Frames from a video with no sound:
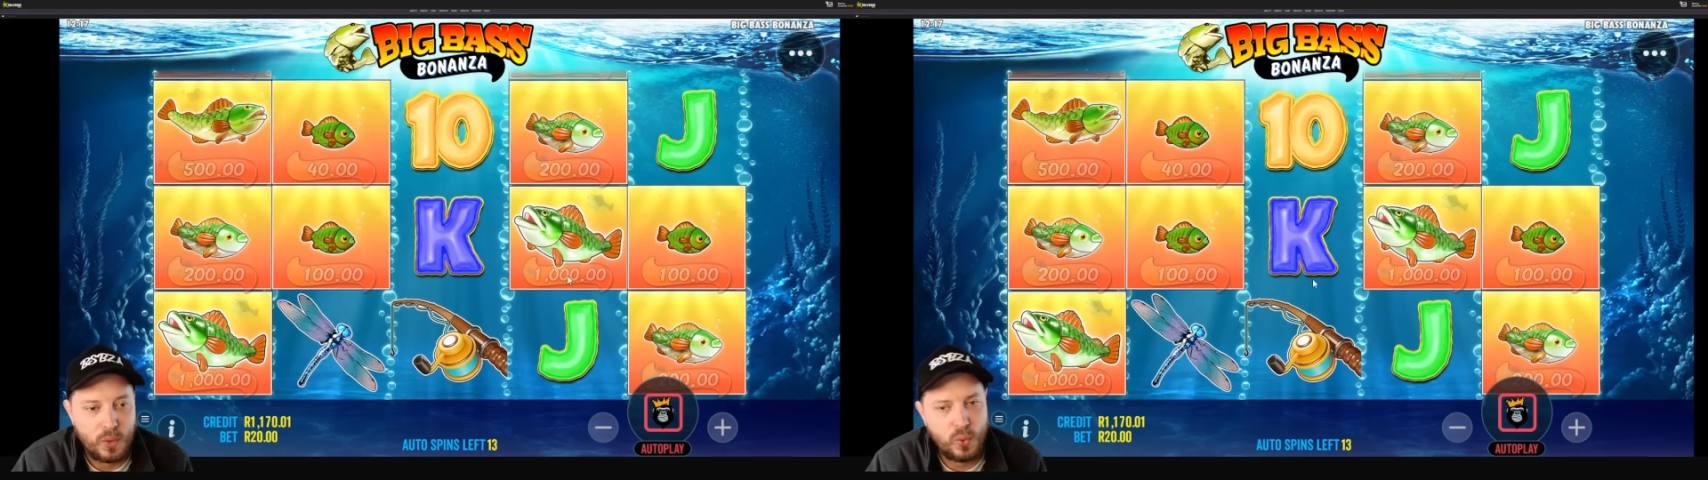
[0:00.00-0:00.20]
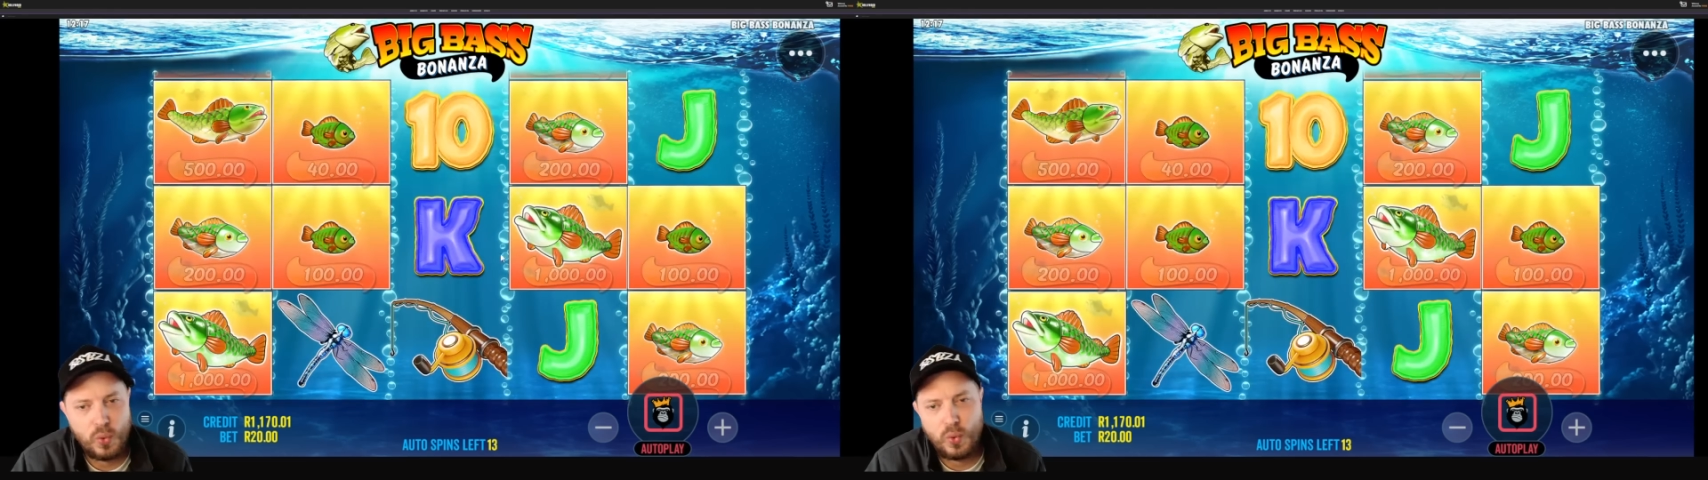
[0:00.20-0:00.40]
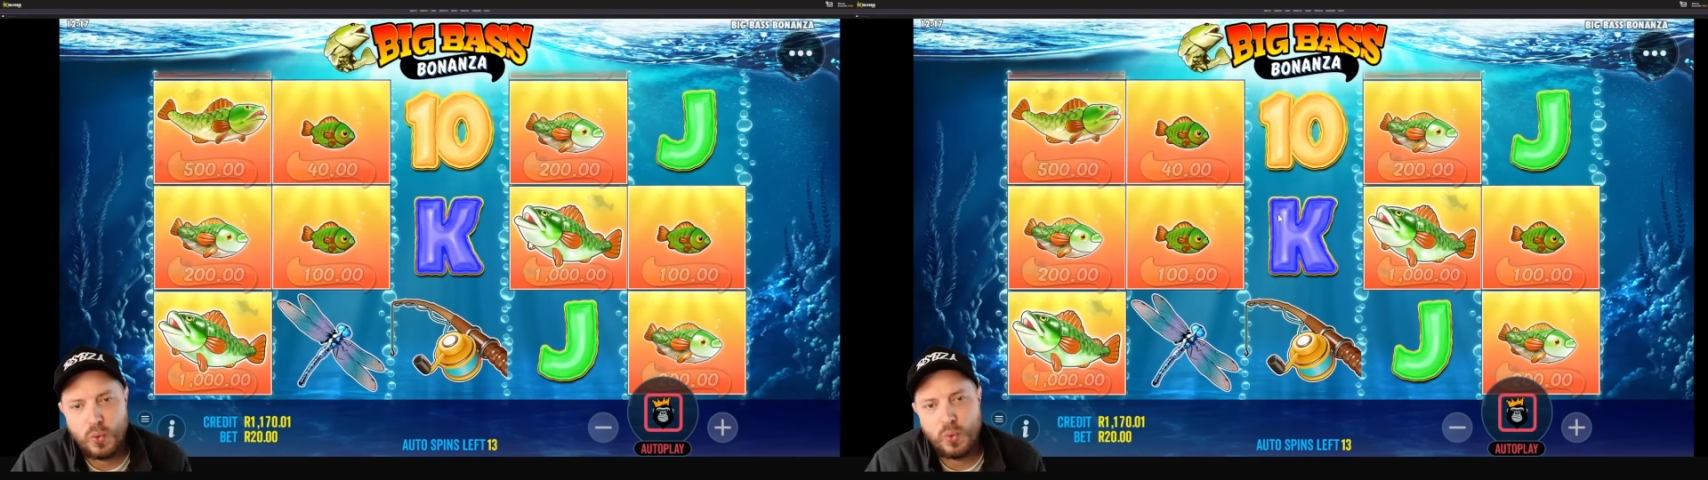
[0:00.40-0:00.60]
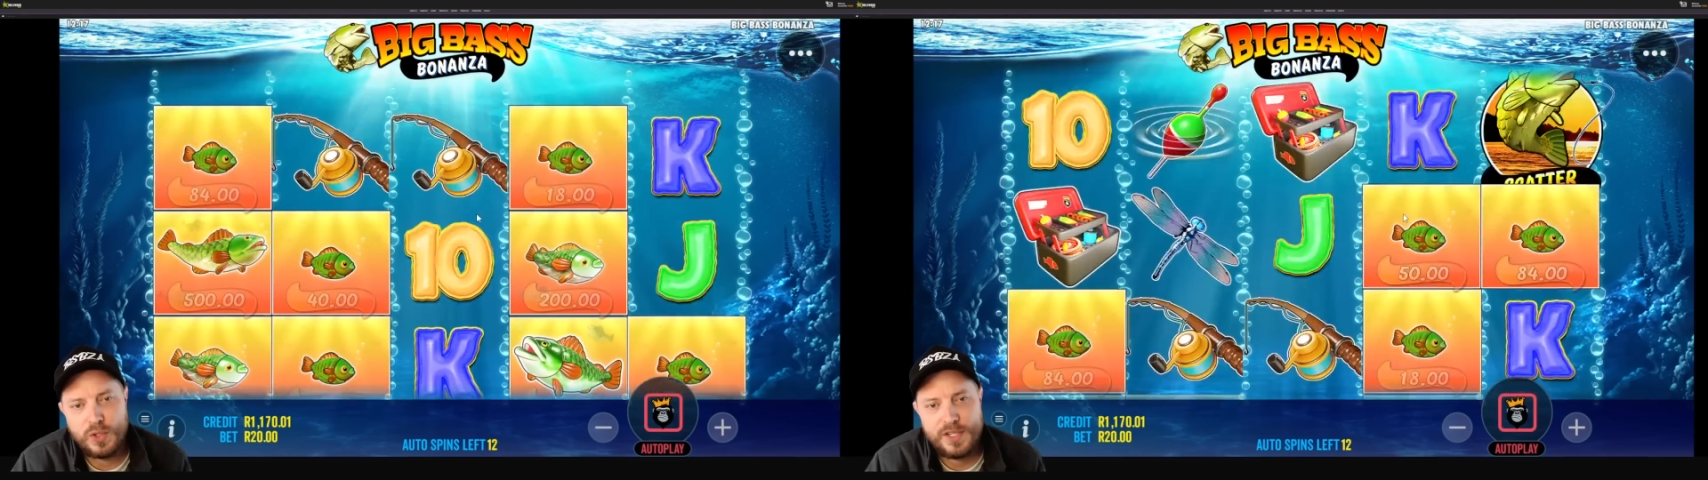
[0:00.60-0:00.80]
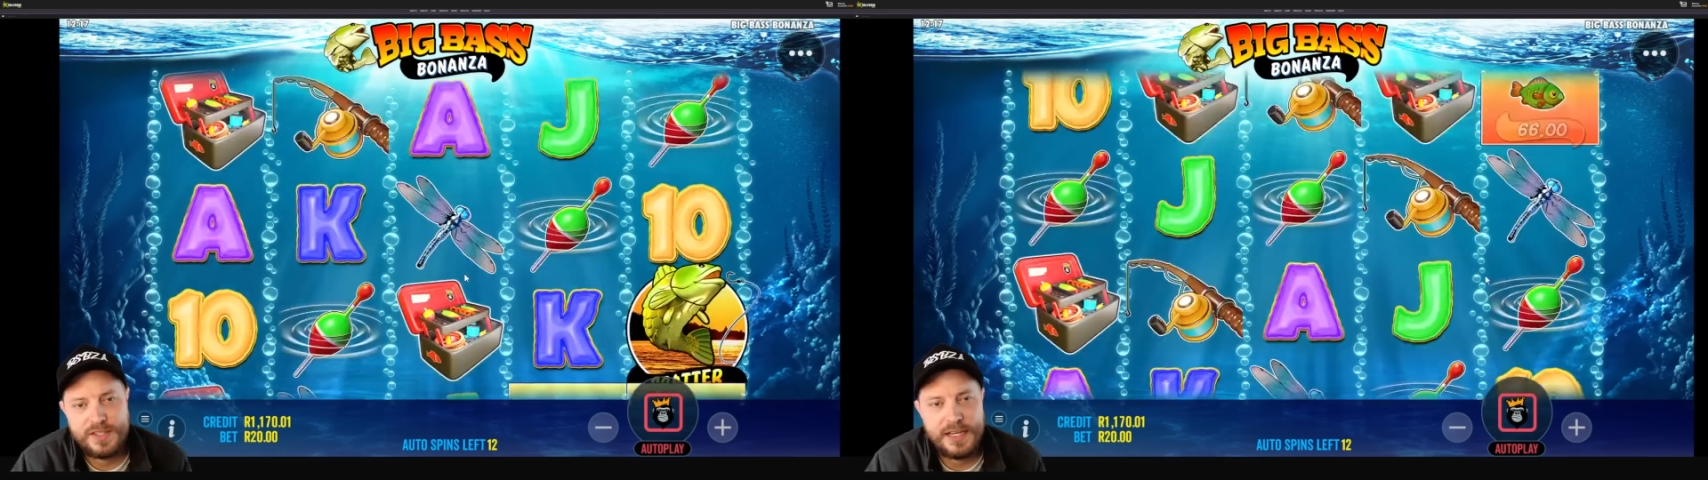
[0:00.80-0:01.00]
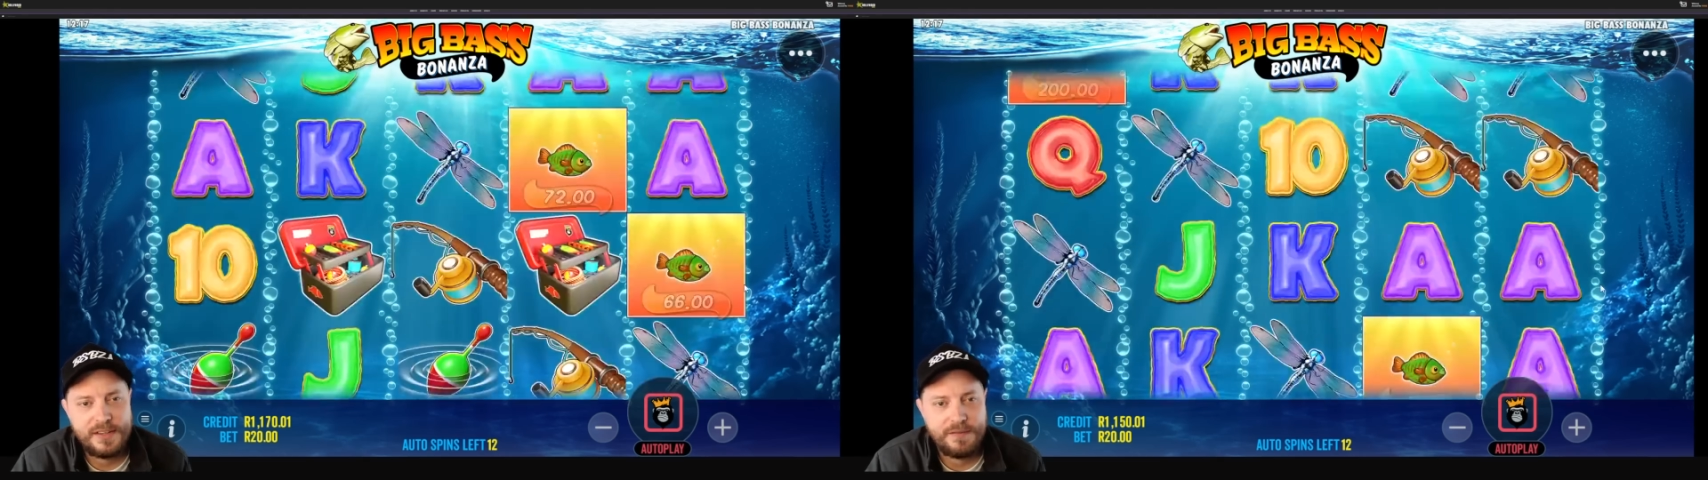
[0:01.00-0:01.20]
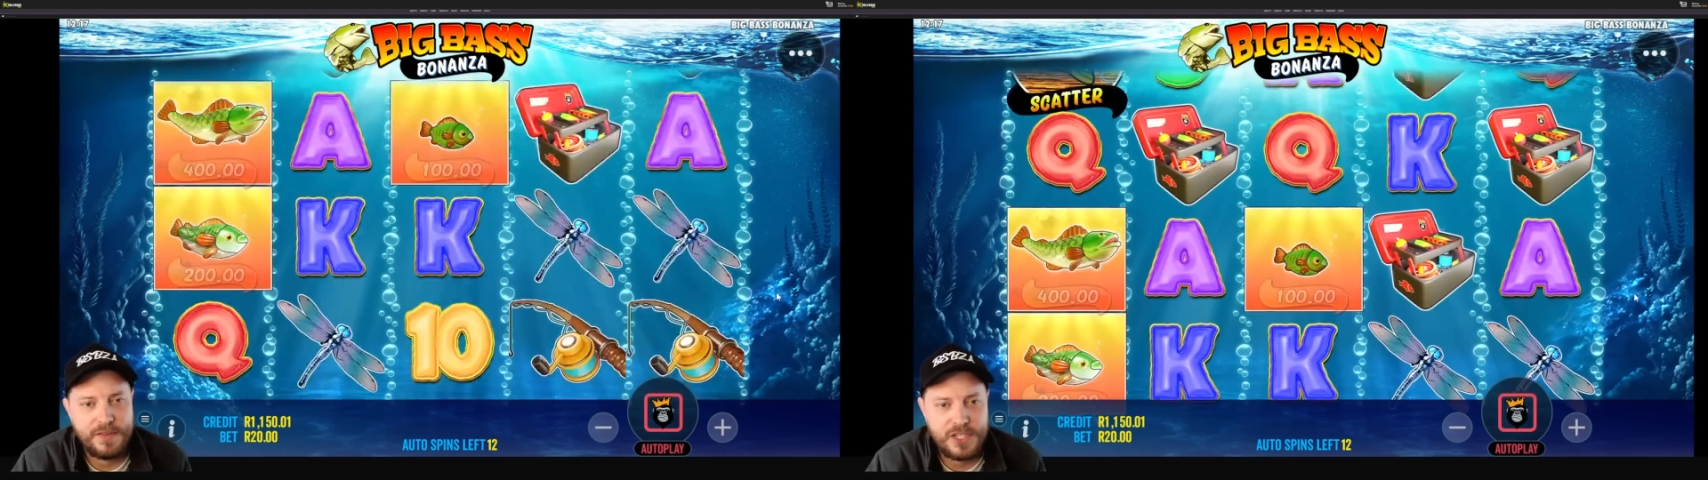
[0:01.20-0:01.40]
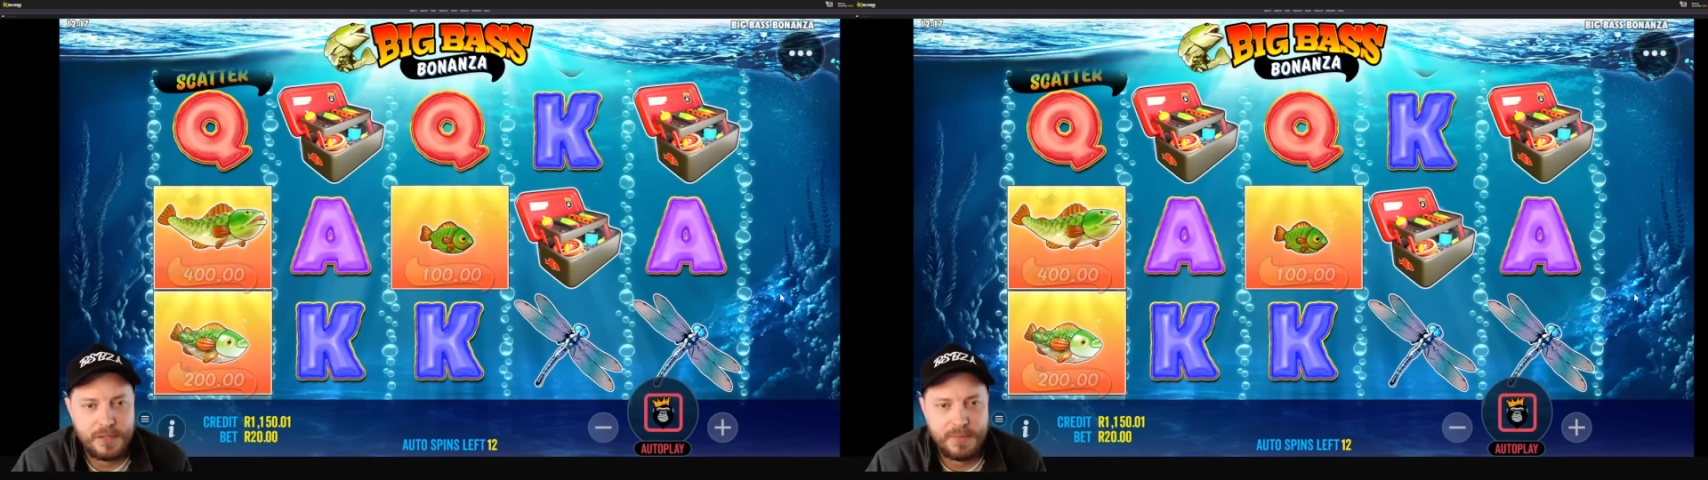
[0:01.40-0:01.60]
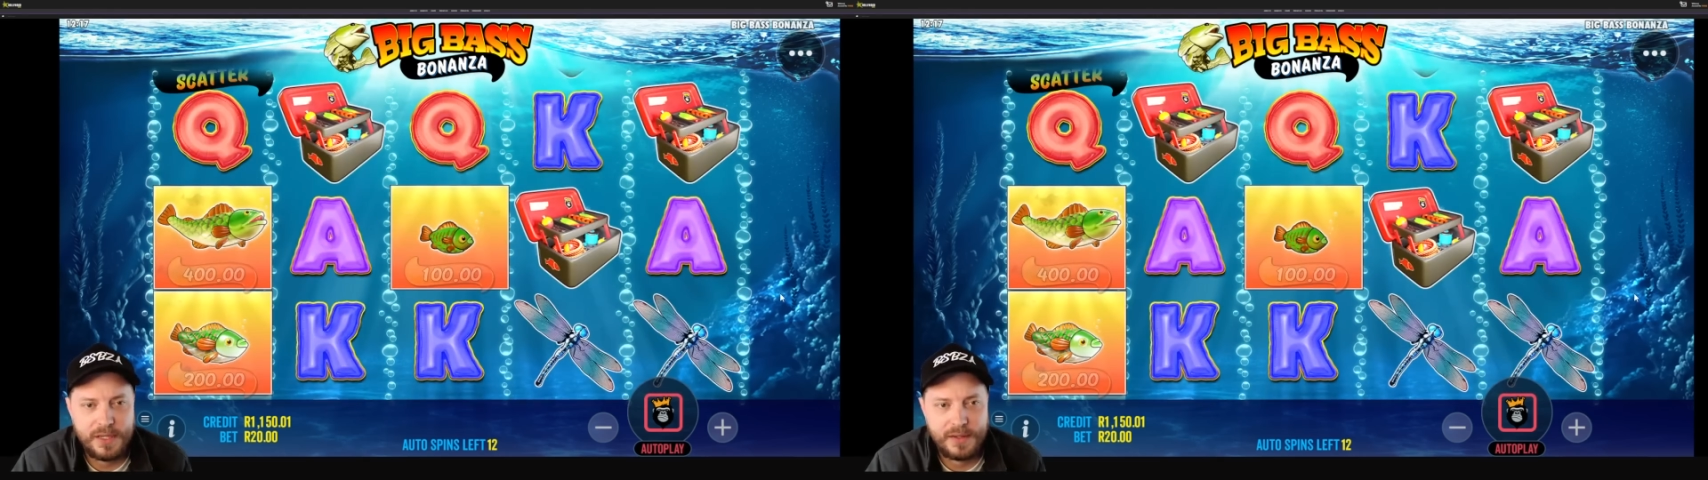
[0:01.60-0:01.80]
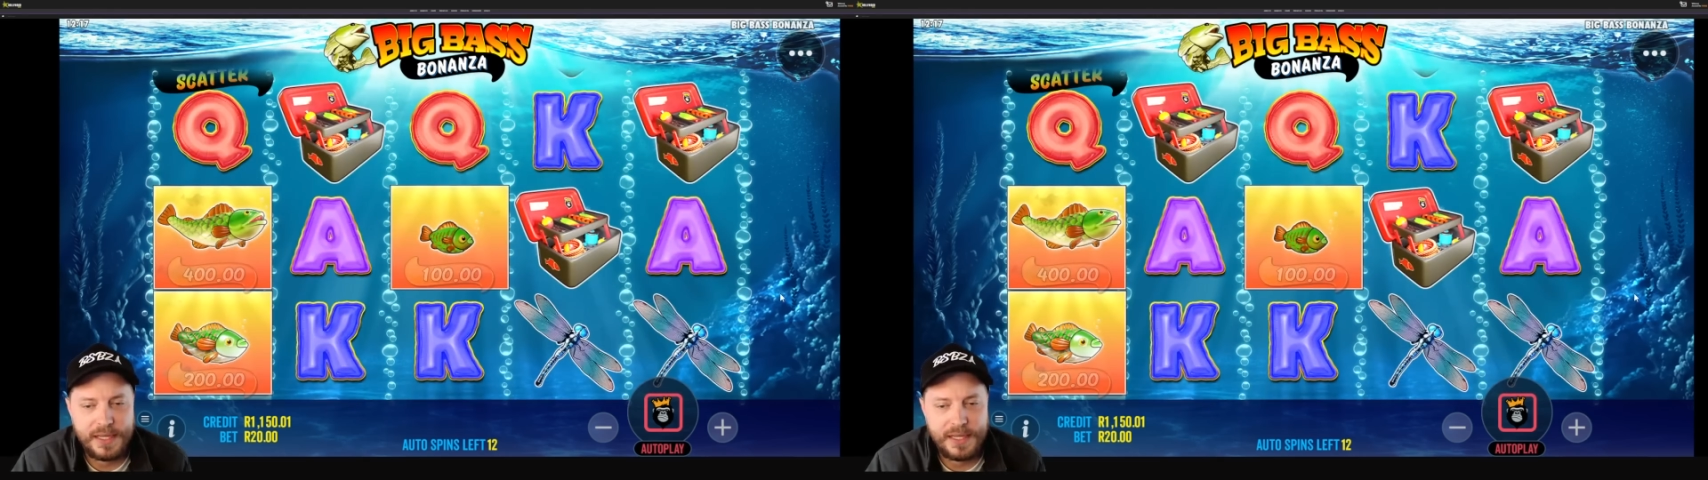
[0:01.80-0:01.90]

Oh, just needed some fish in the middle